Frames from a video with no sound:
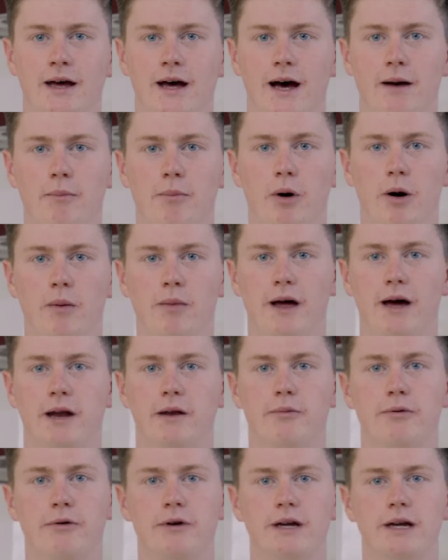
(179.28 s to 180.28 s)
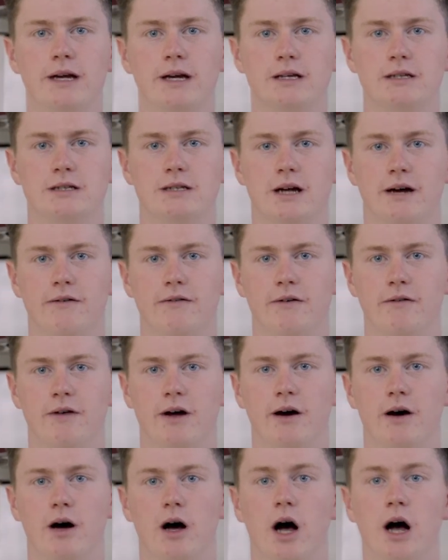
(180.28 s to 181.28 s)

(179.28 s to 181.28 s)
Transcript: and pop that in a preheated oven at